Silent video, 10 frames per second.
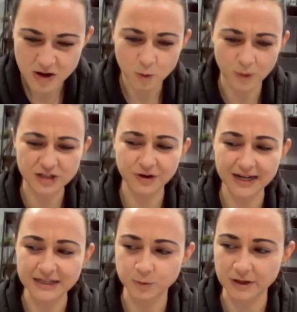which
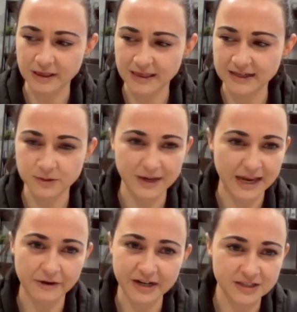really is one of the things that we're
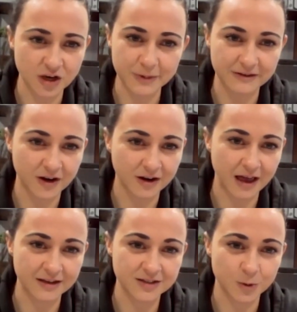hearing so many of our
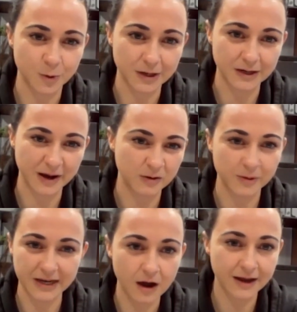clients talking about.
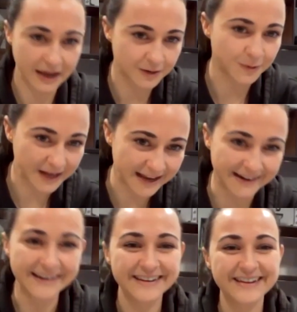We can't get anyone
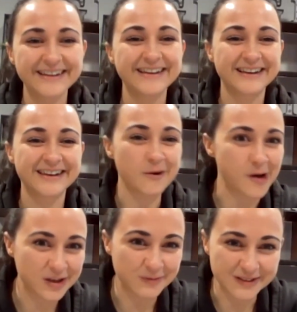in, low
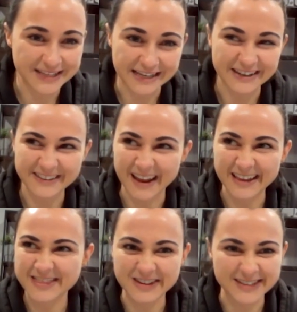occupancy at like
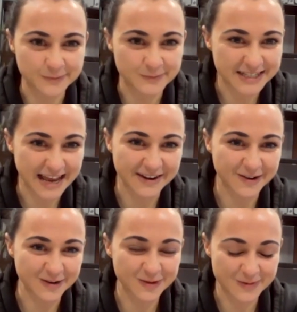30%
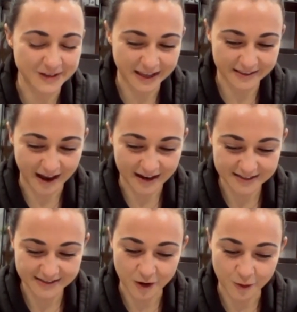or something like that.
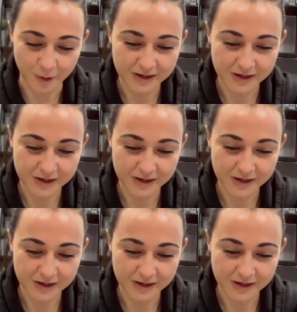So